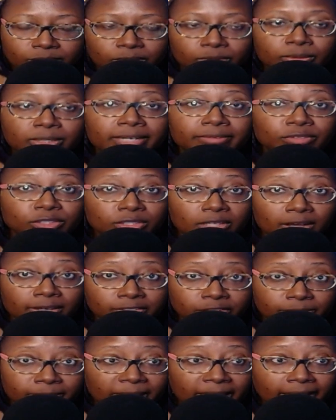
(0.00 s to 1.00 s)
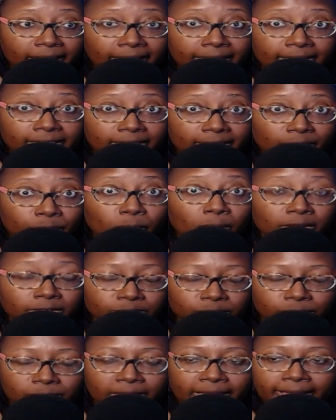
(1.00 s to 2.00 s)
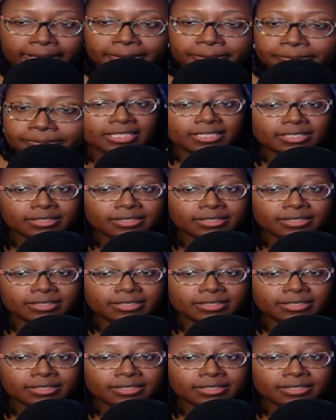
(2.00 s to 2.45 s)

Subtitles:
Don't ever talk to me again. And he walks away.